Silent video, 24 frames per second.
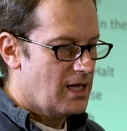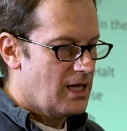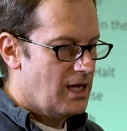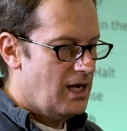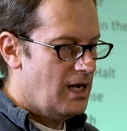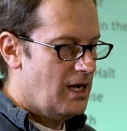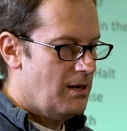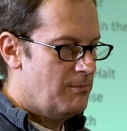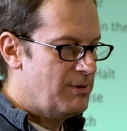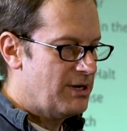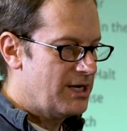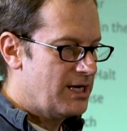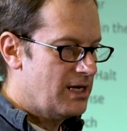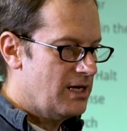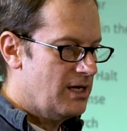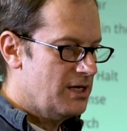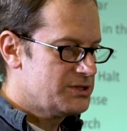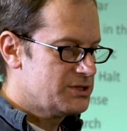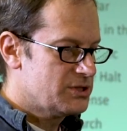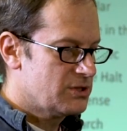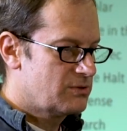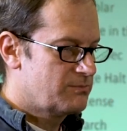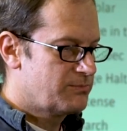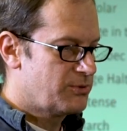but it
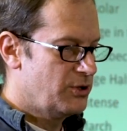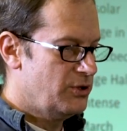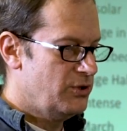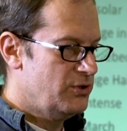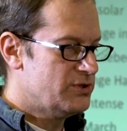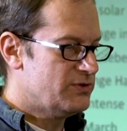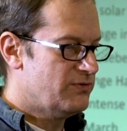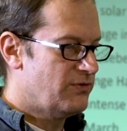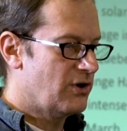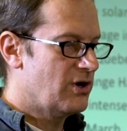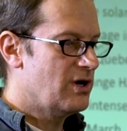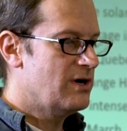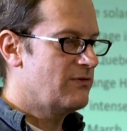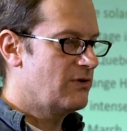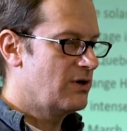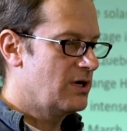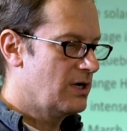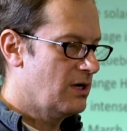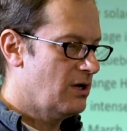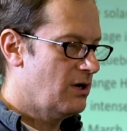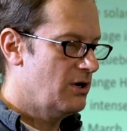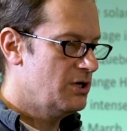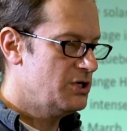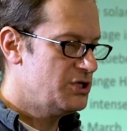also produced very,
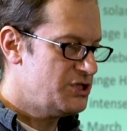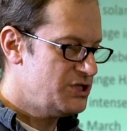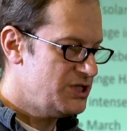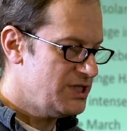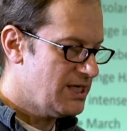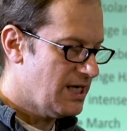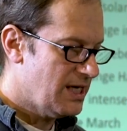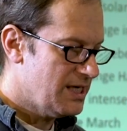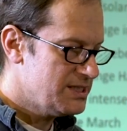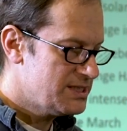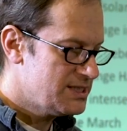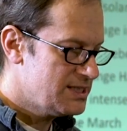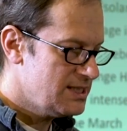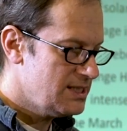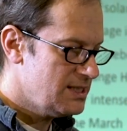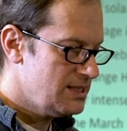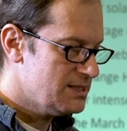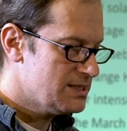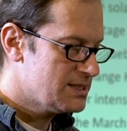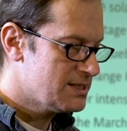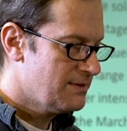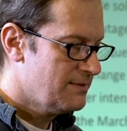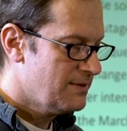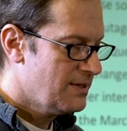very large
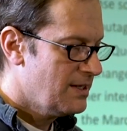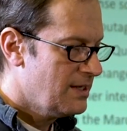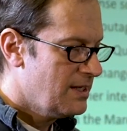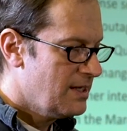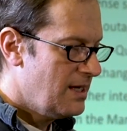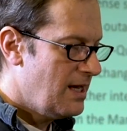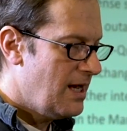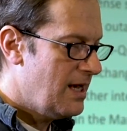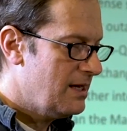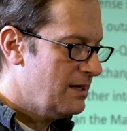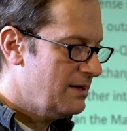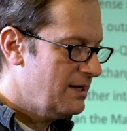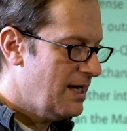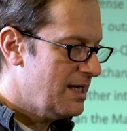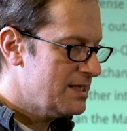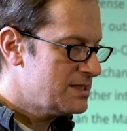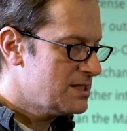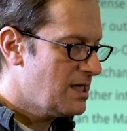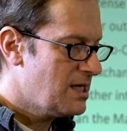GICs. And at that